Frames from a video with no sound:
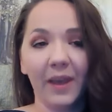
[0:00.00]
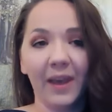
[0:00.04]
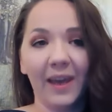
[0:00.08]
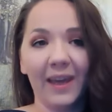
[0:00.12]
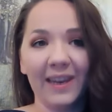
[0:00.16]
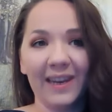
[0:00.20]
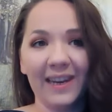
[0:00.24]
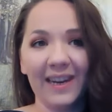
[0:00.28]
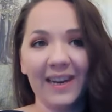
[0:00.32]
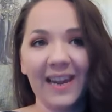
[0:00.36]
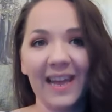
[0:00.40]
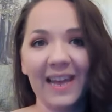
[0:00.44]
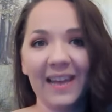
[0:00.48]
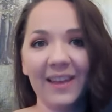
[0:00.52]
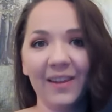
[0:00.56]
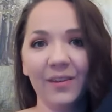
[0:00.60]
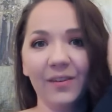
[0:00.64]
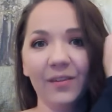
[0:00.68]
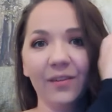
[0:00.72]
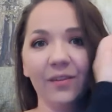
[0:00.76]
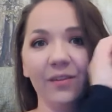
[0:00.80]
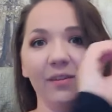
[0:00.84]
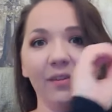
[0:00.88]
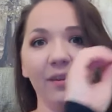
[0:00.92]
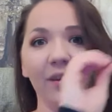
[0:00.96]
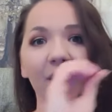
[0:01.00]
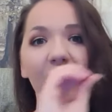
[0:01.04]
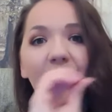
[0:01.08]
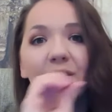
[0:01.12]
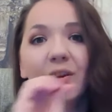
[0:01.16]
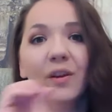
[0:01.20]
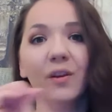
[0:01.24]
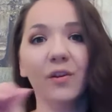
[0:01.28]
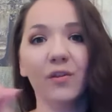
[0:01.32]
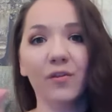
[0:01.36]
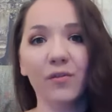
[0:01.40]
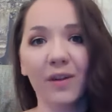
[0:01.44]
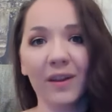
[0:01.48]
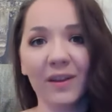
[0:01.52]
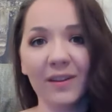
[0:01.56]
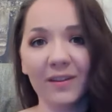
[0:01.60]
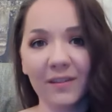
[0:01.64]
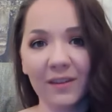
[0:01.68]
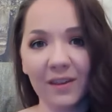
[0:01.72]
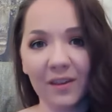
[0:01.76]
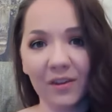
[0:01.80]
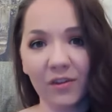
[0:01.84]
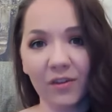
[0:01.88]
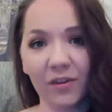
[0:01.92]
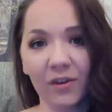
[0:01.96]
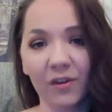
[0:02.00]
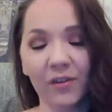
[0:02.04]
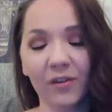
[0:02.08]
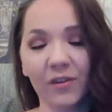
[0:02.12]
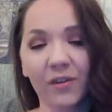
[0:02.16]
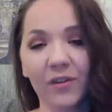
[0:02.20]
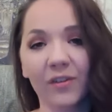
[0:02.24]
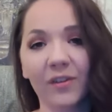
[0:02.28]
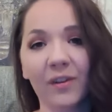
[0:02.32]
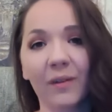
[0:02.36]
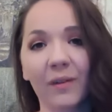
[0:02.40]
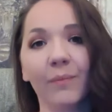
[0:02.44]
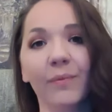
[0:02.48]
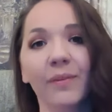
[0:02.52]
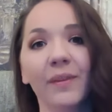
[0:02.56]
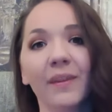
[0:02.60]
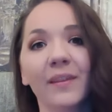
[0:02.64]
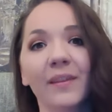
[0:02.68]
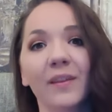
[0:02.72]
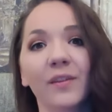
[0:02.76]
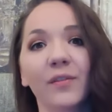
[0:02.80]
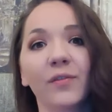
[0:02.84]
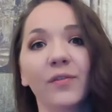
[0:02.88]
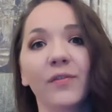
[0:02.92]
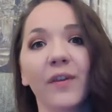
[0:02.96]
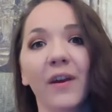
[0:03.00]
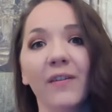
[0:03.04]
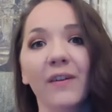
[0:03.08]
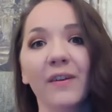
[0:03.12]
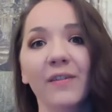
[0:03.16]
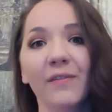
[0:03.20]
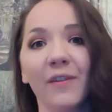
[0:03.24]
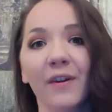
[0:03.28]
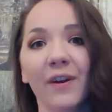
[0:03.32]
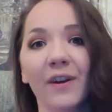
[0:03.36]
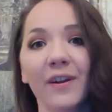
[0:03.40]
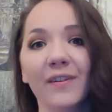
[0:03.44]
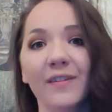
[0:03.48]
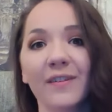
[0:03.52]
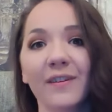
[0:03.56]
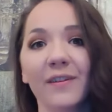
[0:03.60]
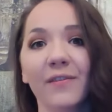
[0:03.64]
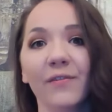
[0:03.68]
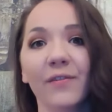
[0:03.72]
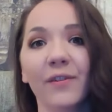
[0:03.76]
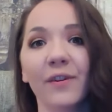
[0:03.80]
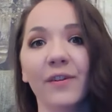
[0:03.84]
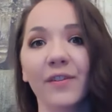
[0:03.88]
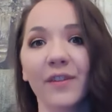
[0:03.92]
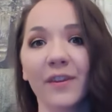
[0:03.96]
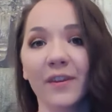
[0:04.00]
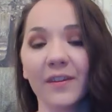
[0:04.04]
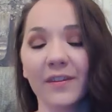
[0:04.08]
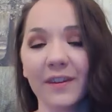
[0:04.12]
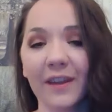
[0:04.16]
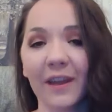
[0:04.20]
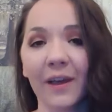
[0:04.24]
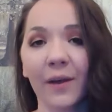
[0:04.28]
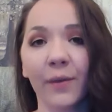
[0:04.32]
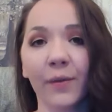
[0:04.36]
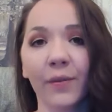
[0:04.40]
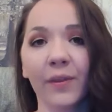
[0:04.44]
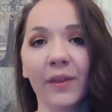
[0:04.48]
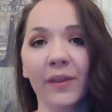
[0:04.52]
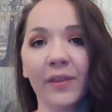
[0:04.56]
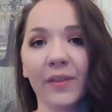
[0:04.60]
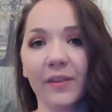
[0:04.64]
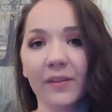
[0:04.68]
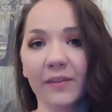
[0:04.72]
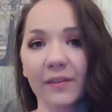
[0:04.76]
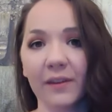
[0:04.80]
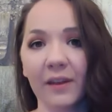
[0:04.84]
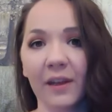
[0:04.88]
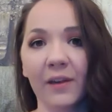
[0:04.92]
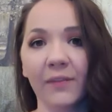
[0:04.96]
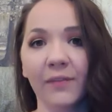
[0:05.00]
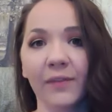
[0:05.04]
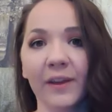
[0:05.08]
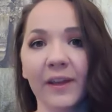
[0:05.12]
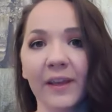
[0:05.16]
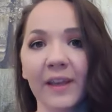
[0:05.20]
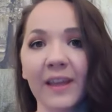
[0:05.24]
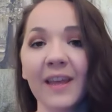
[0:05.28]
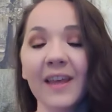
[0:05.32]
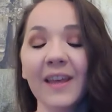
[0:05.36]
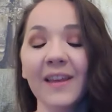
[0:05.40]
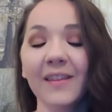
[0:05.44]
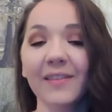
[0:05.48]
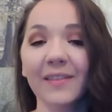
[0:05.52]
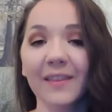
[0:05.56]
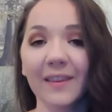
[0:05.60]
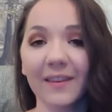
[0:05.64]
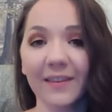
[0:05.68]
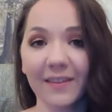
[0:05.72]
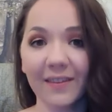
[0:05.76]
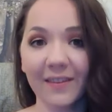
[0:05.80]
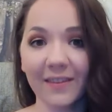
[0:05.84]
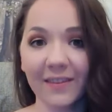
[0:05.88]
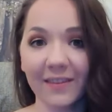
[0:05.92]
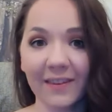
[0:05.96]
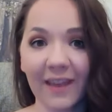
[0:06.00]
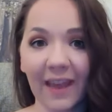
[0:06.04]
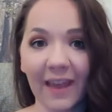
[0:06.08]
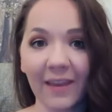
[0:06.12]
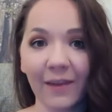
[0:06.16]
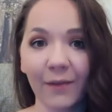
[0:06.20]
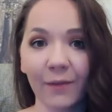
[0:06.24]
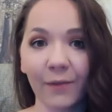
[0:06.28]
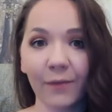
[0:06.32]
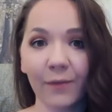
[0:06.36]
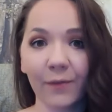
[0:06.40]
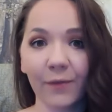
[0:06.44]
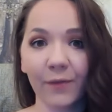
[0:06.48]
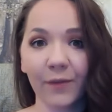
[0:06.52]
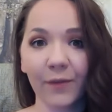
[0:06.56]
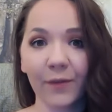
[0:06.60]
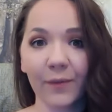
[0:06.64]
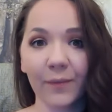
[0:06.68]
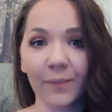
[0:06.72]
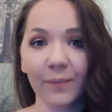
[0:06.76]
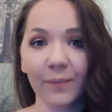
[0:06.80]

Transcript: unless you transition to something that's very, very different, that's healthy, that's loving, that's safe.